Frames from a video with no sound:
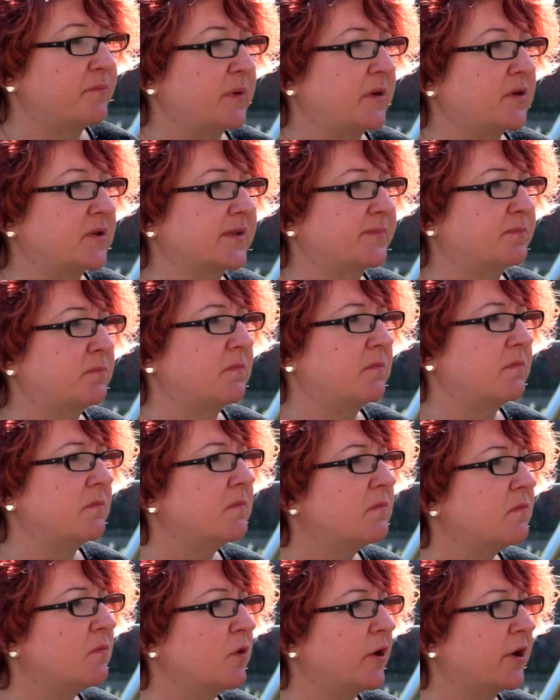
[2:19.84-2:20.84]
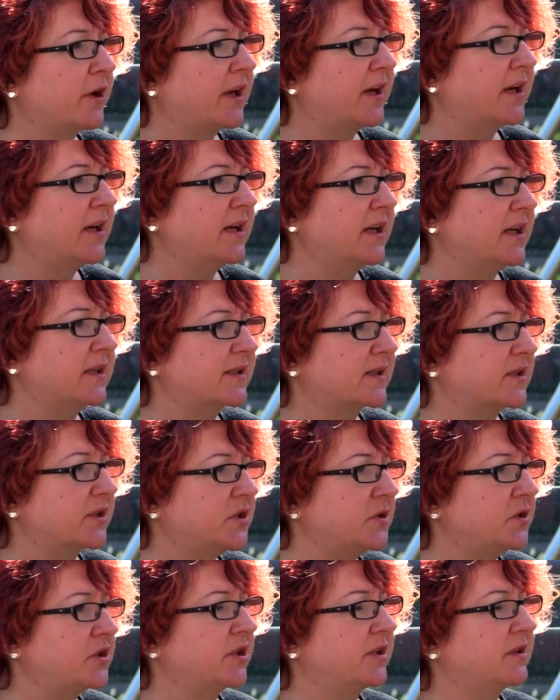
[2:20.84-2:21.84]
because working in an
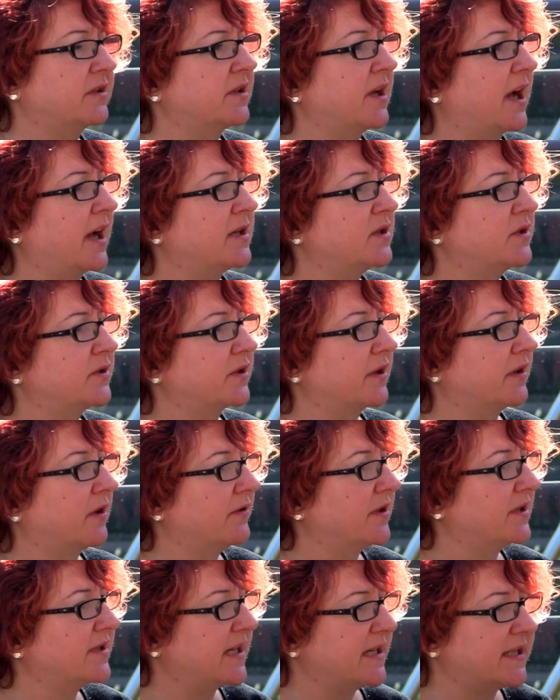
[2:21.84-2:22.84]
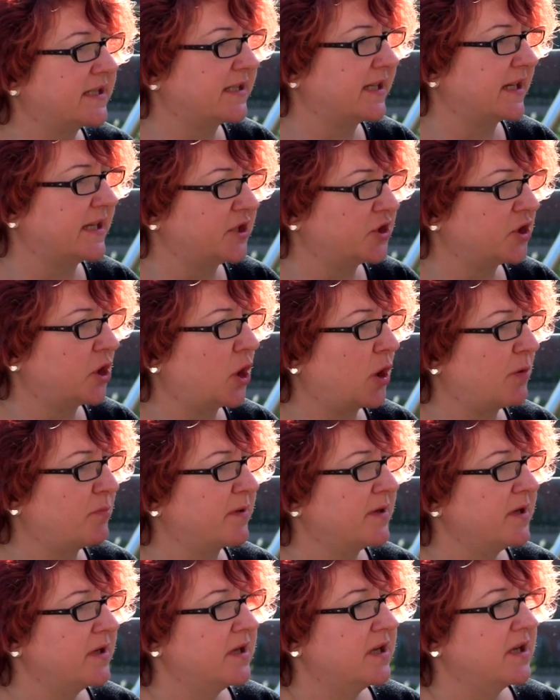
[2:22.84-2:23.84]
institution and on the day to -day
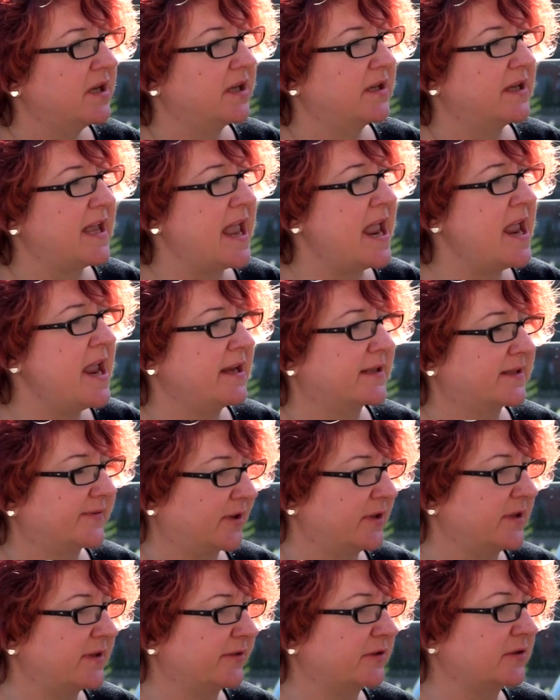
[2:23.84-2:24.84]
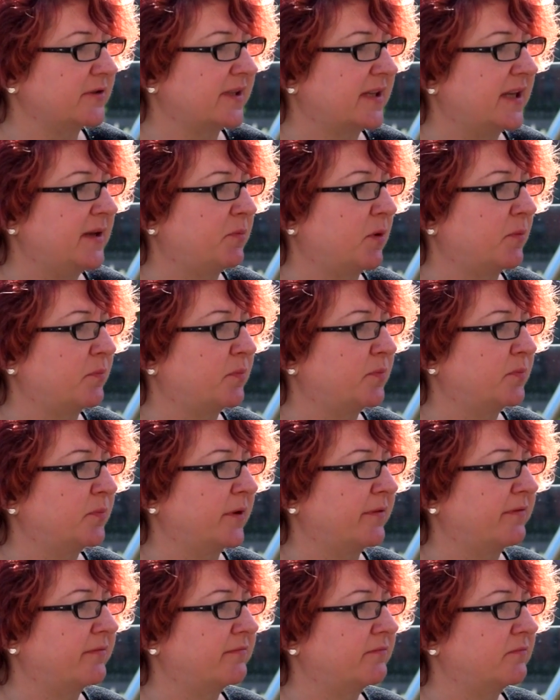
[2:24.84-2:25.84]
job a, it's very difficult to keep up
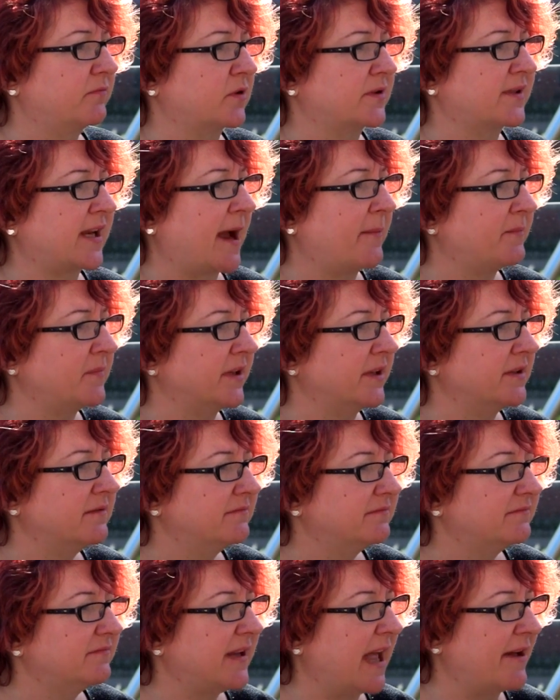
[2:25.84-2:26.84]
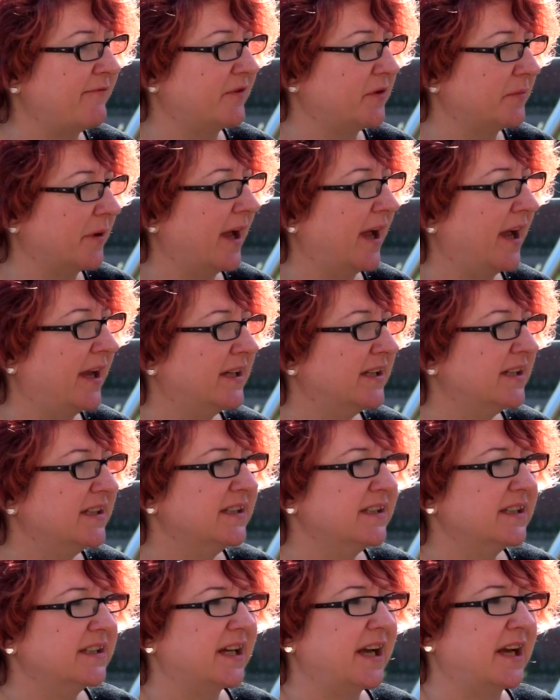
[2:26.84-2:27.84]
with what's happening everywhere.
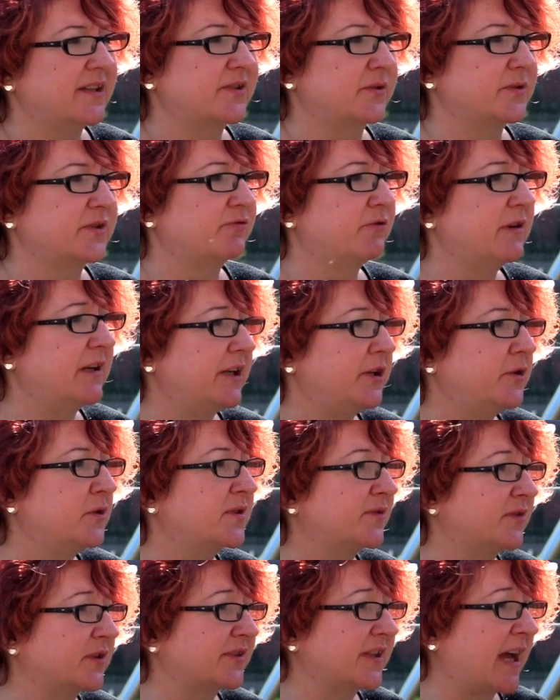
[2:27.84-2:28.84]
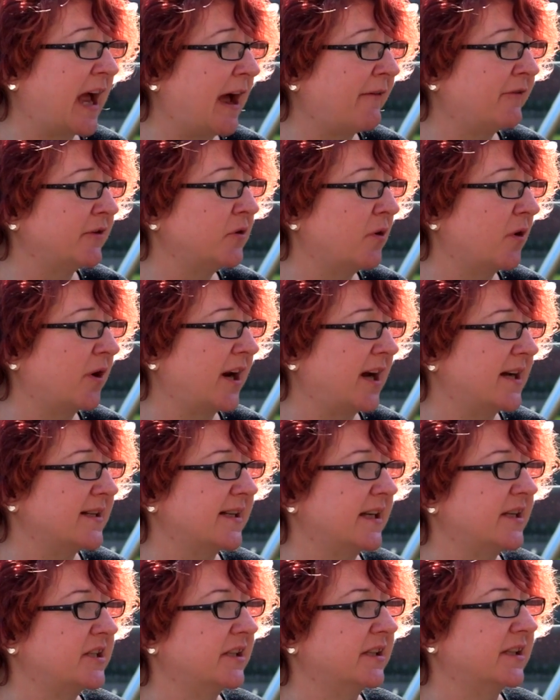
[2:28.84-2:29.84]
So it's really useful to have an
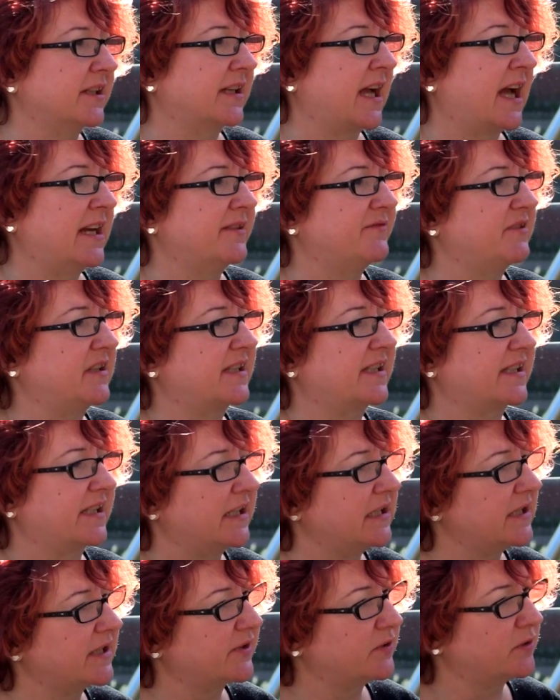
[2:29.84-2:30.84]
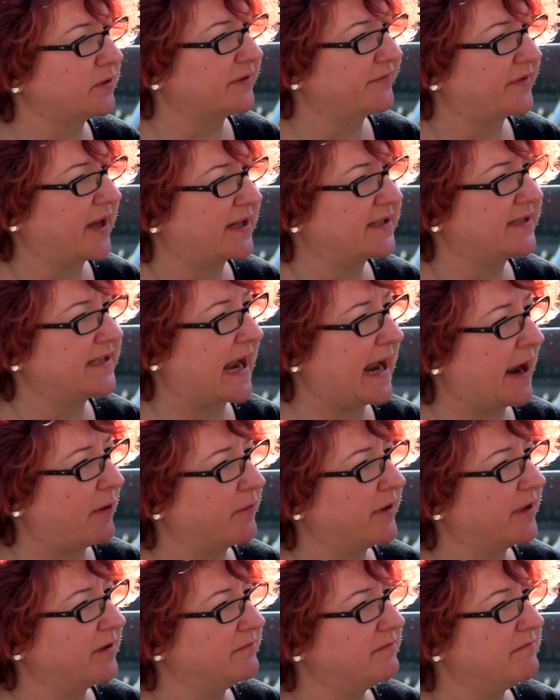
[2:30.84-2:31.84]
organisation that kind of distills all of that
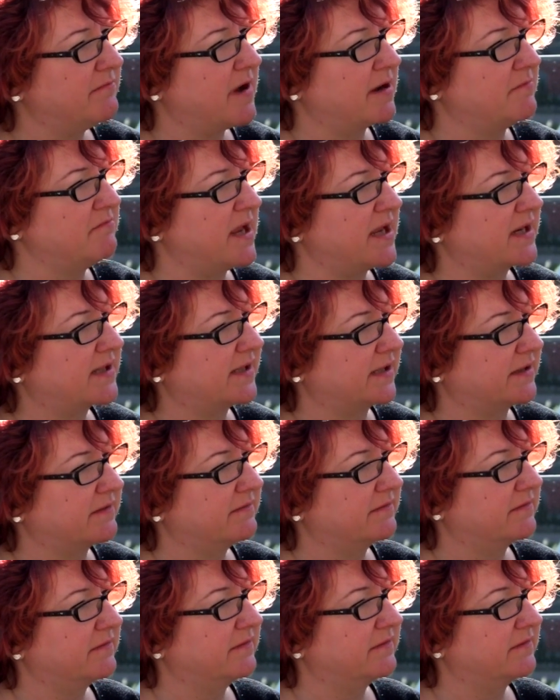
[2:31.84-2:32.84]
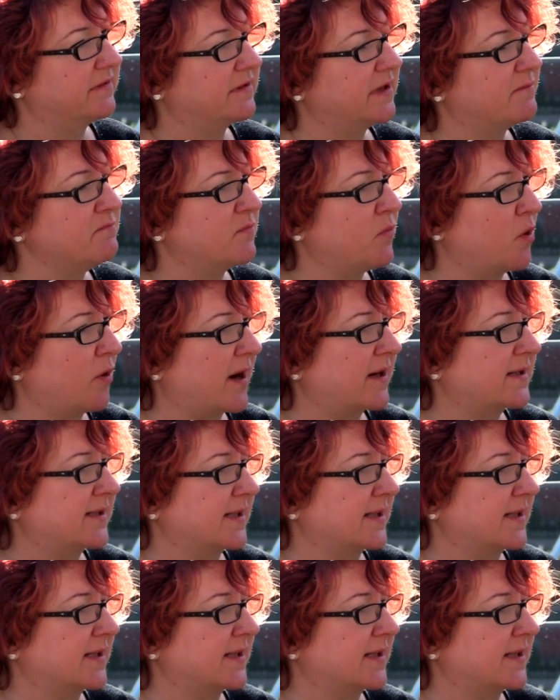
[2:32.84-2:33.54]
down and, and makes it more